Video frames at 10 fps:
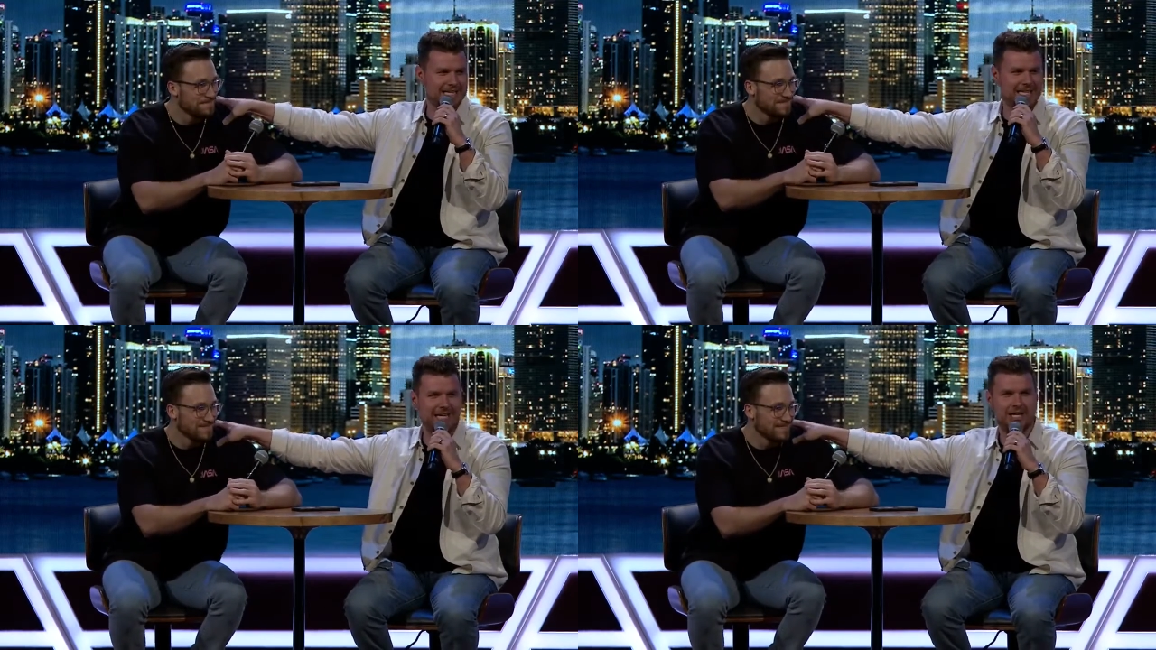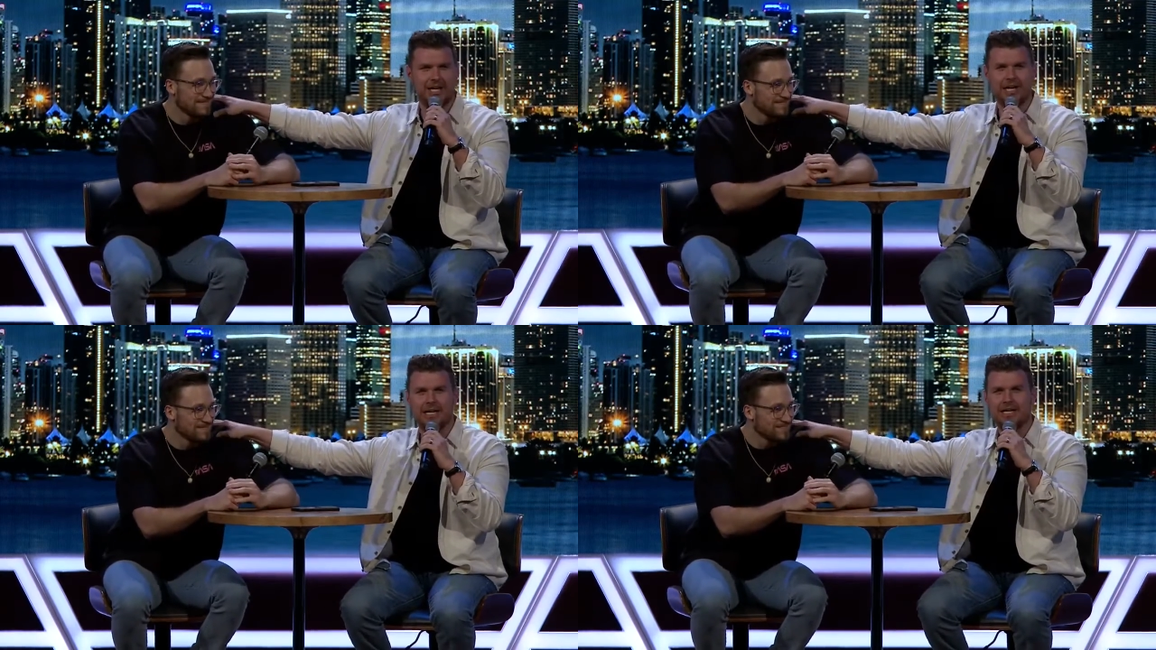Speaker 1: to
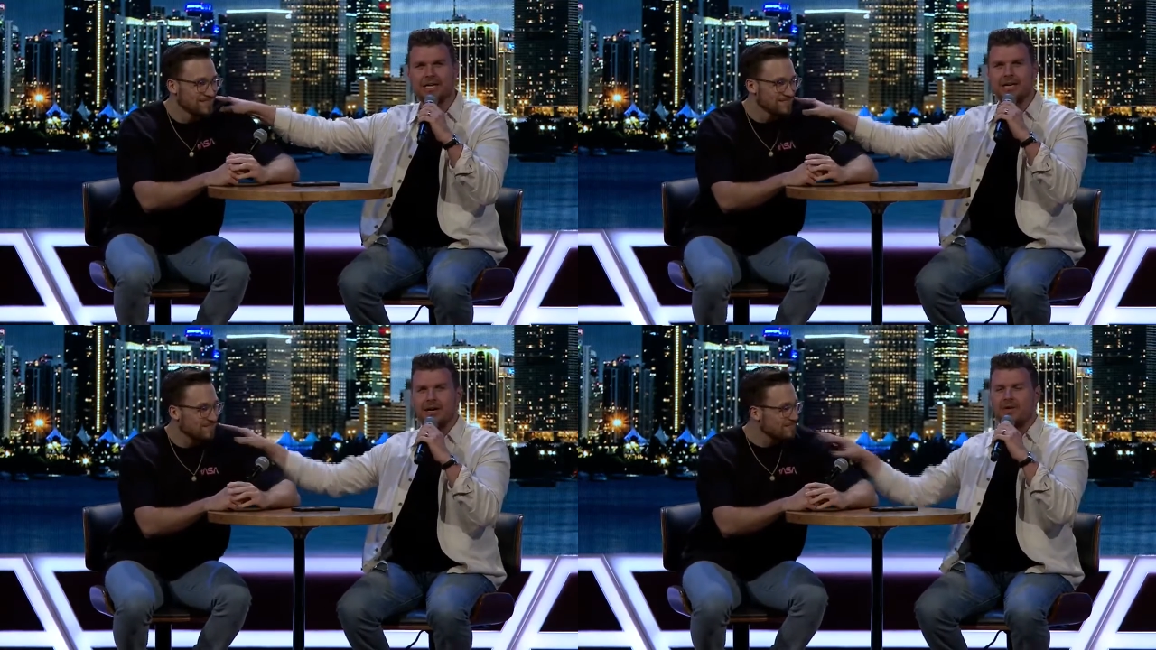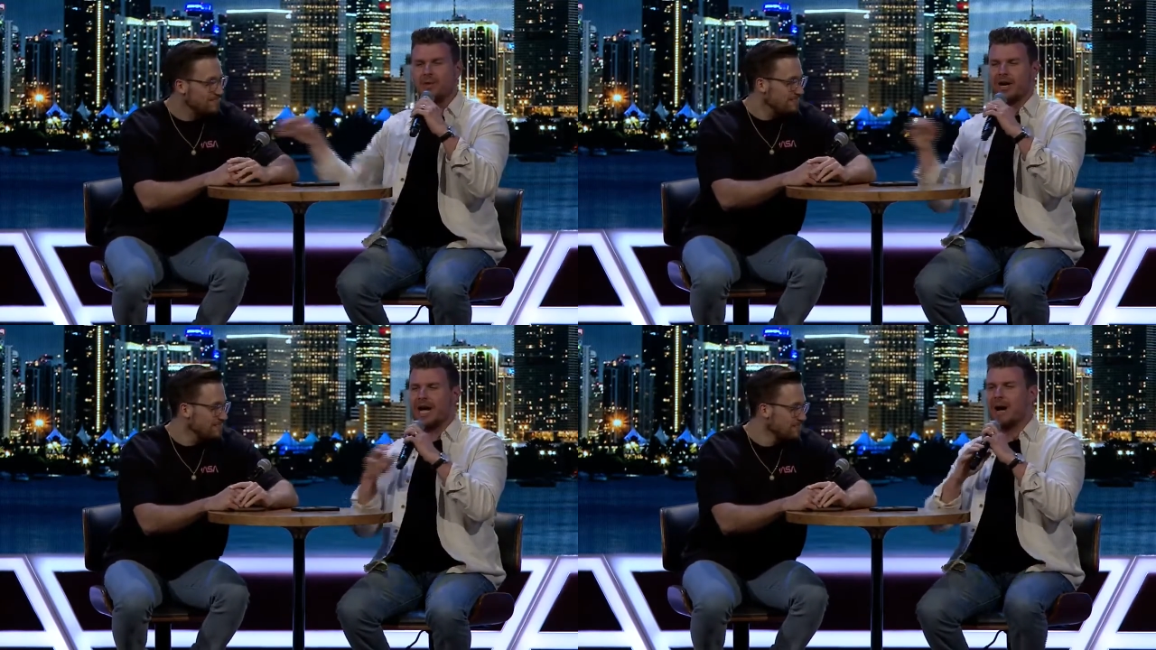hear.
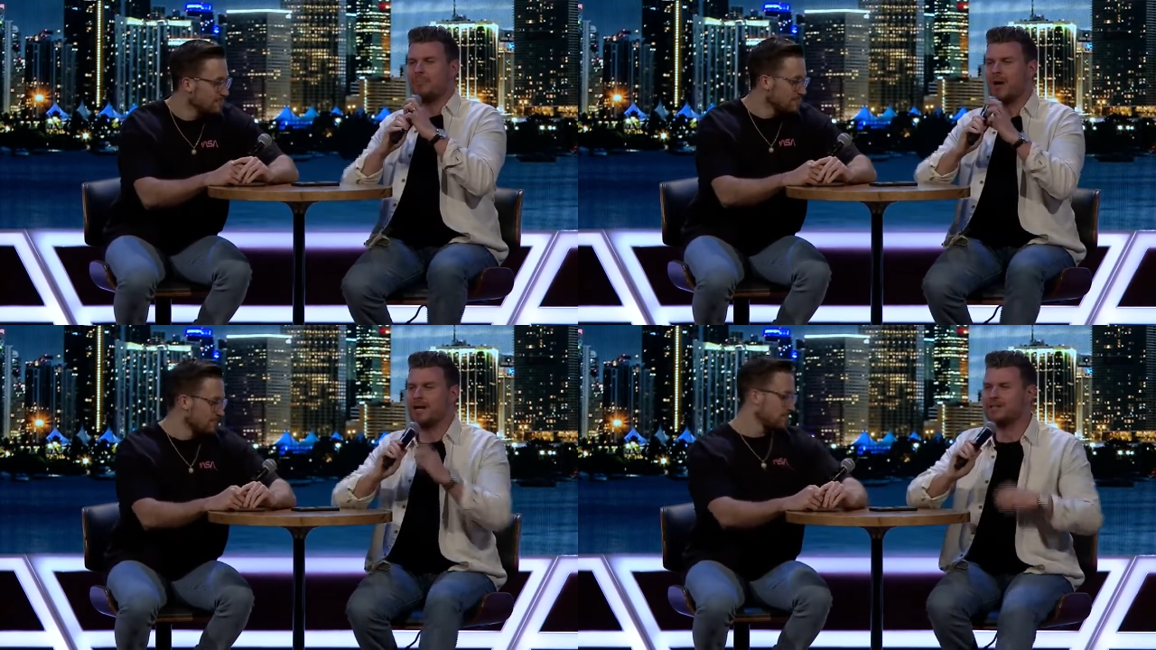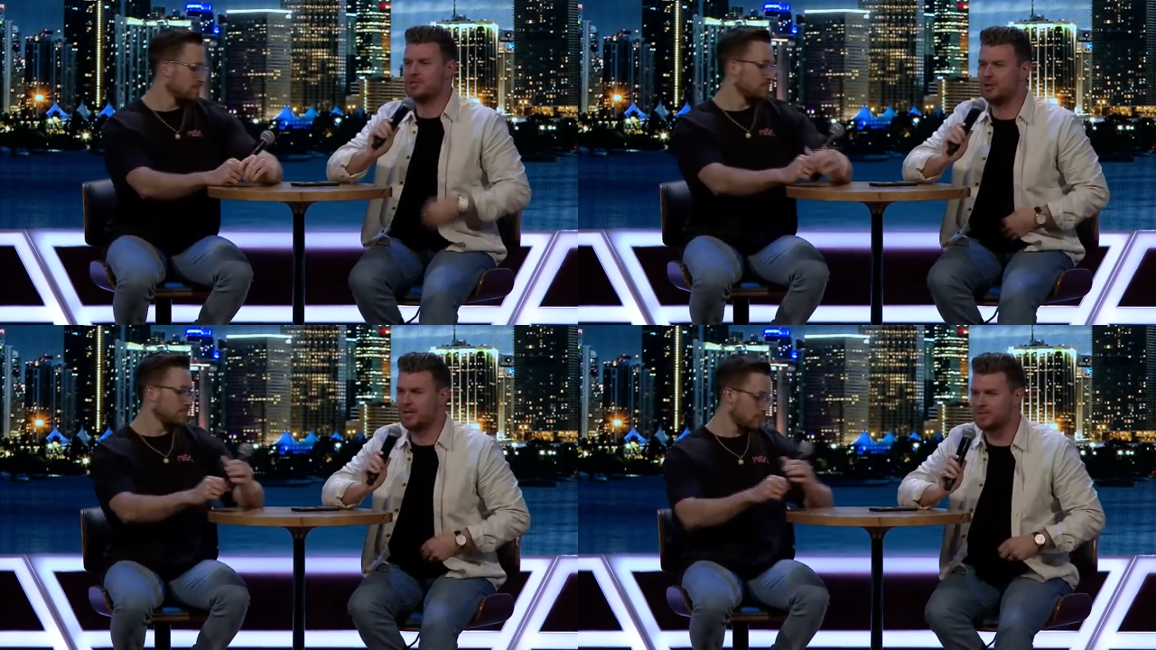We're going to hop right
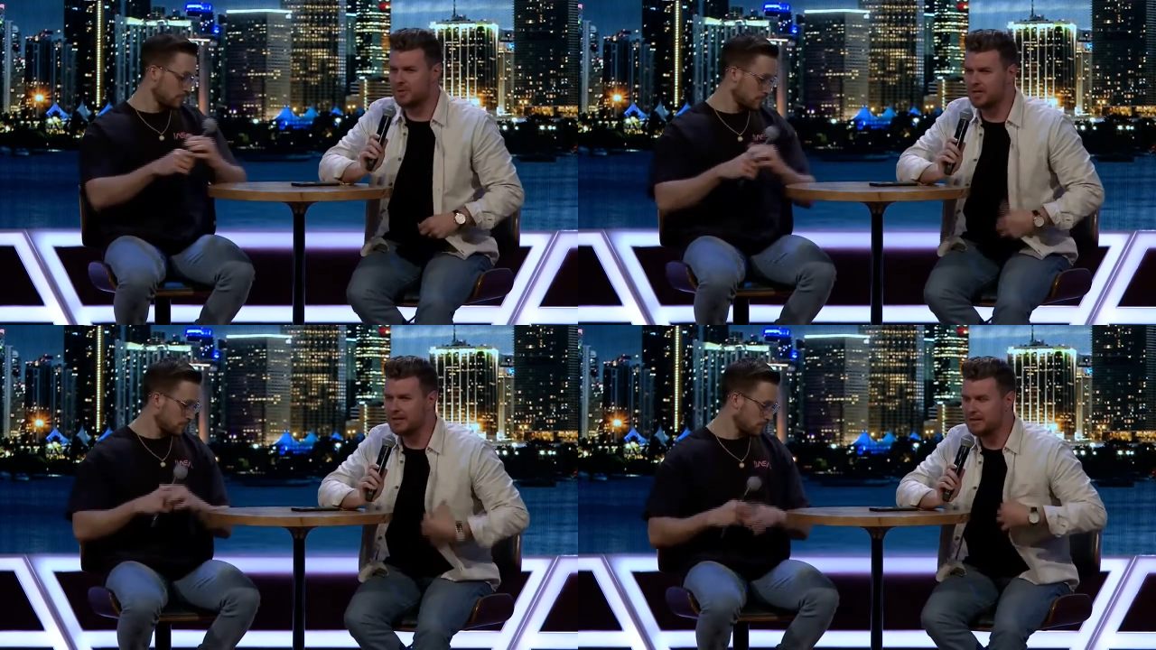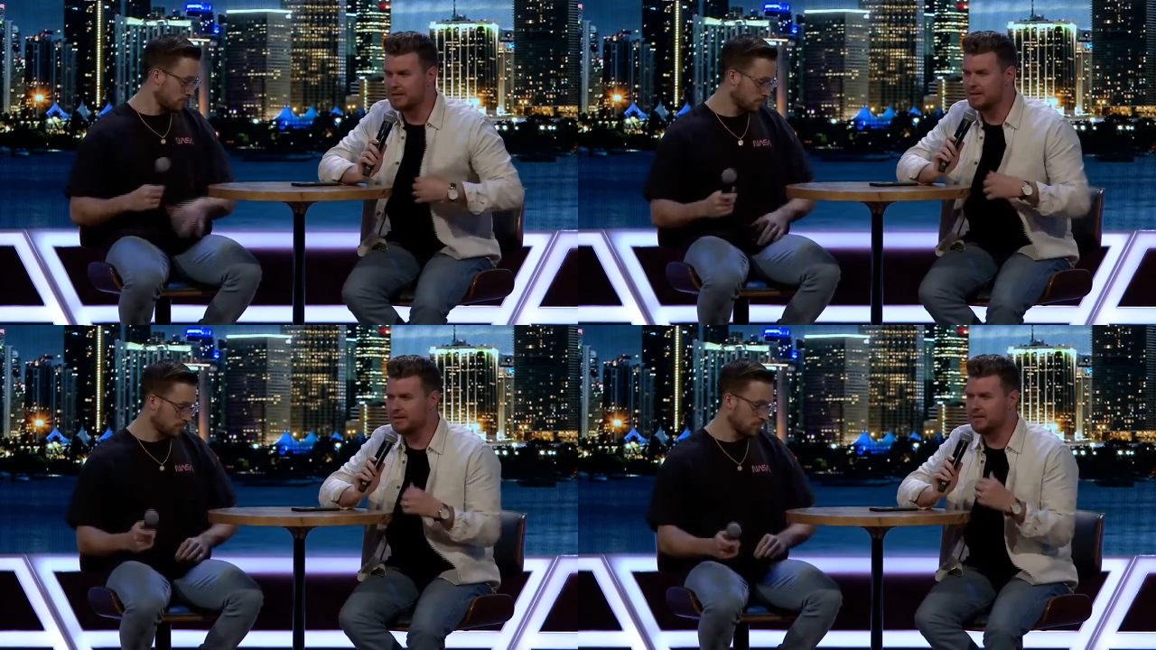into it because we're going
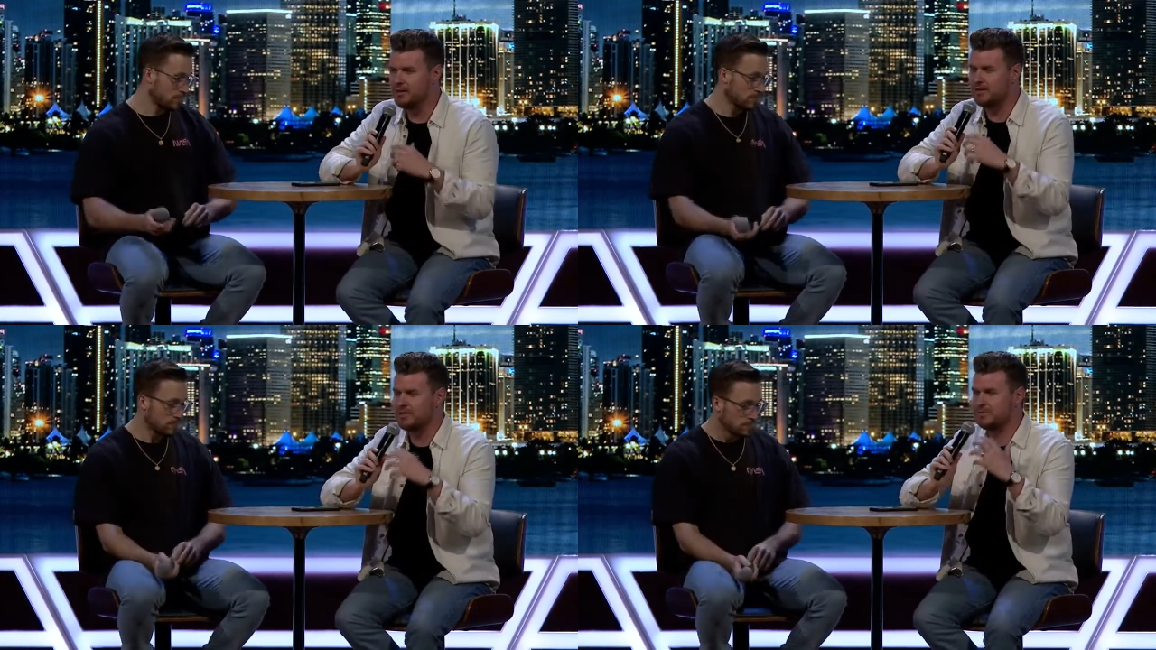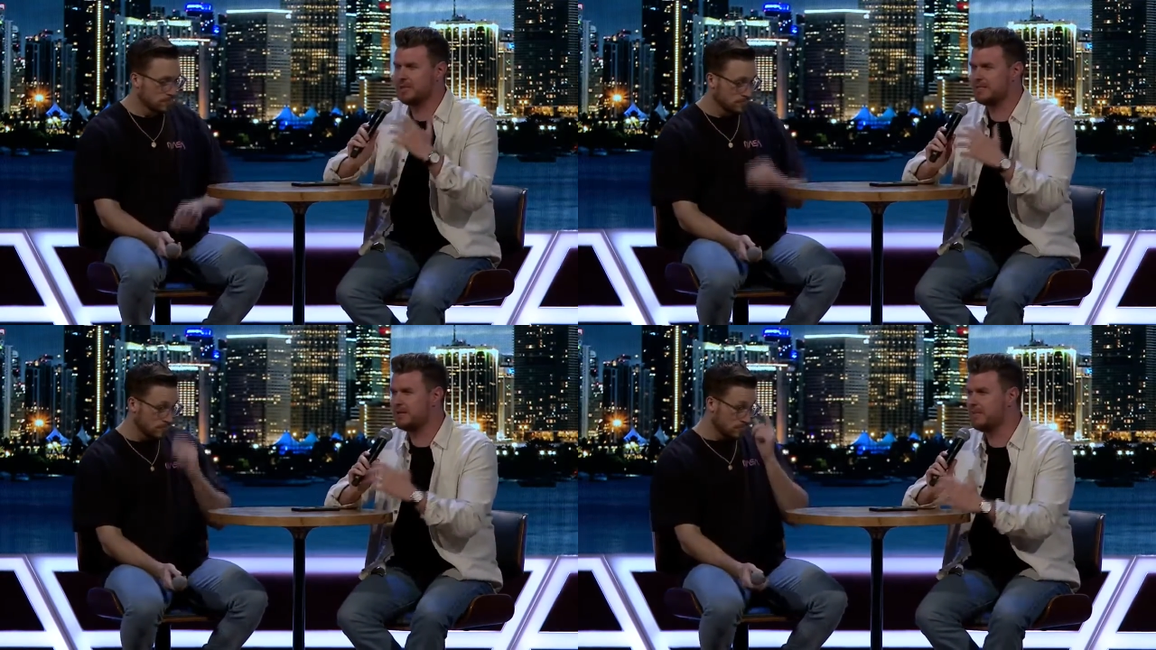to, you know,
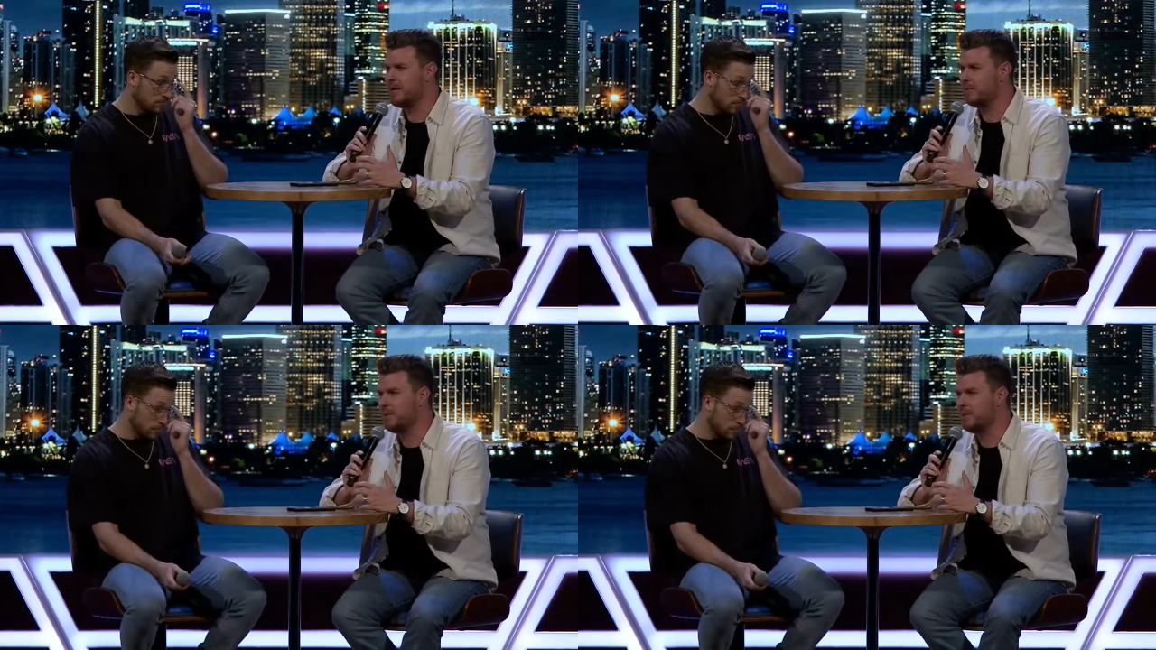dismiss in a minute.